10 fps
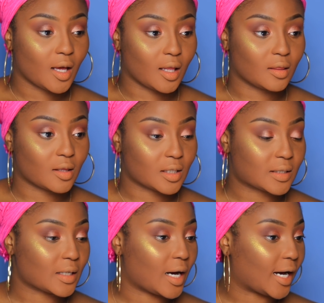in
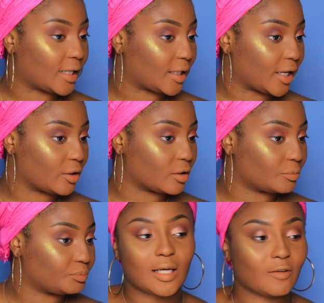this highlighter.
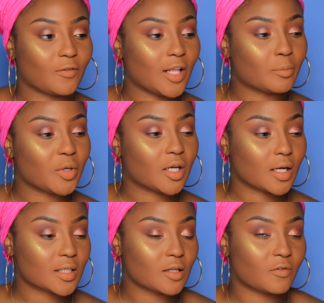And I feel like
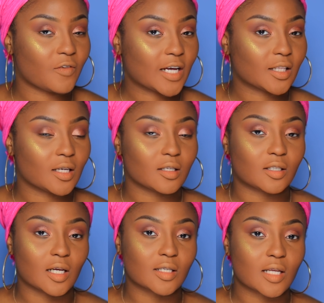because of the fact that it
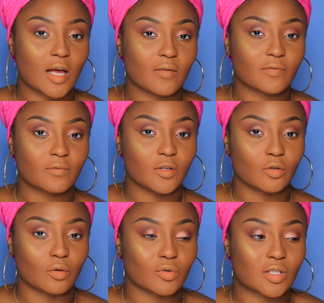does have, you
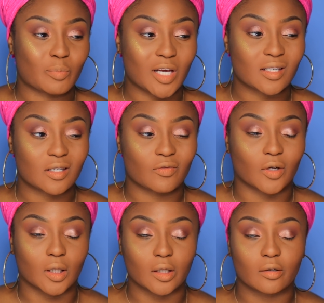know, specks of
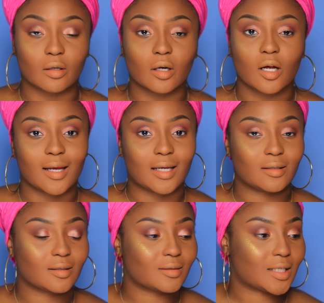glitter,
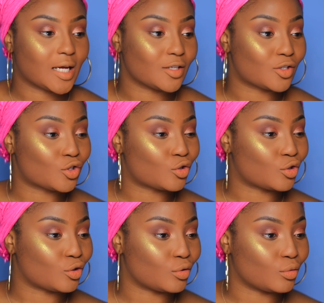it tends
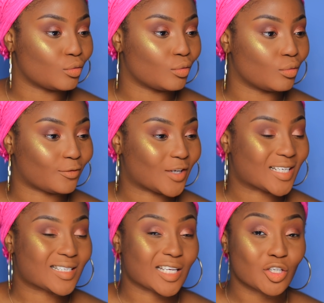to
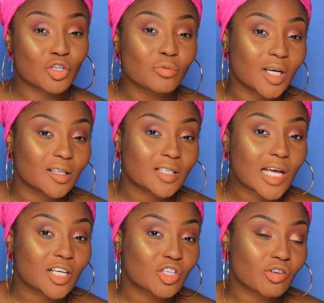accentuate the
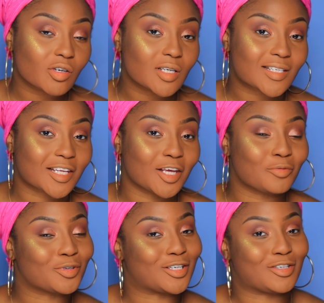texture in the skin,
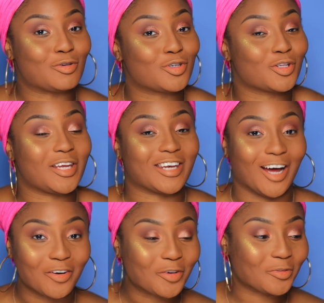which is usually
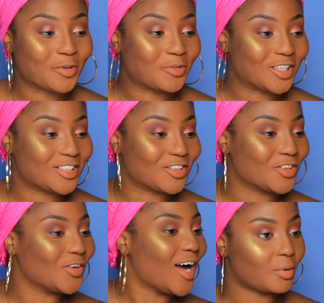not what we want to
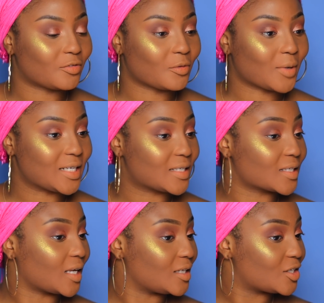do. But for my
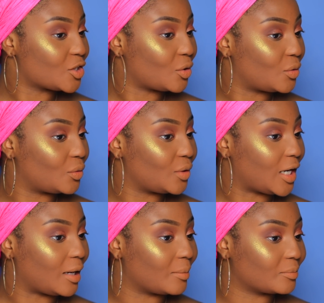skin tone,
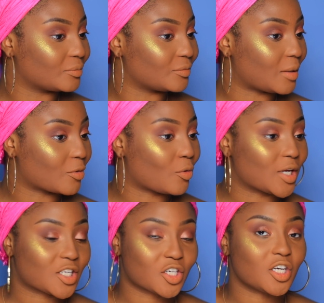I'm
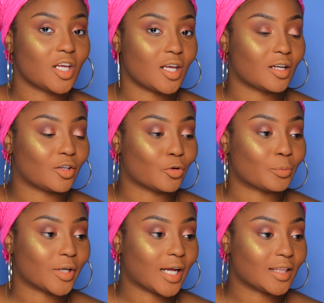questioning it a little
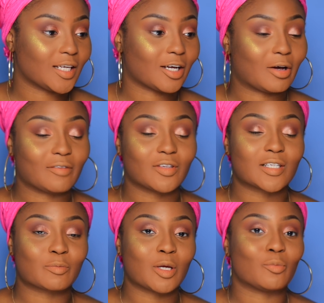bit. I think I'll have to
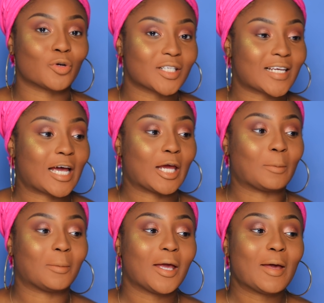spend more
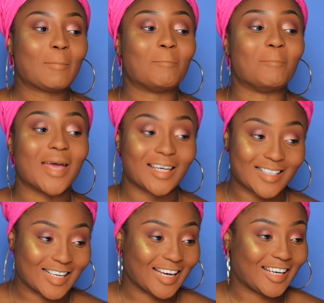time
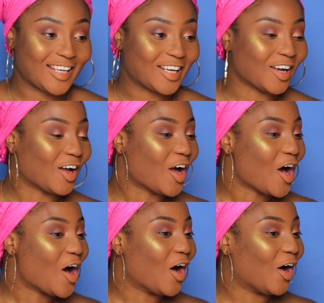meditating
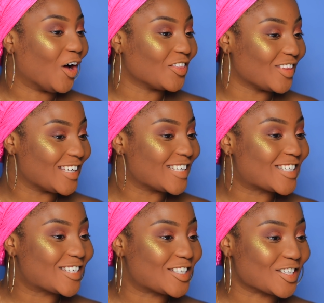on
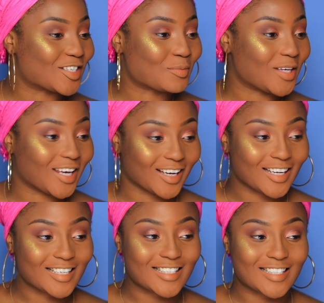this just
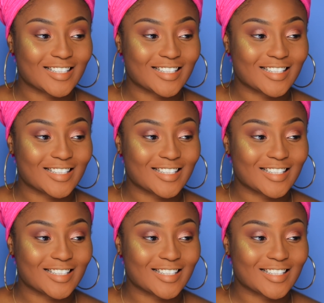because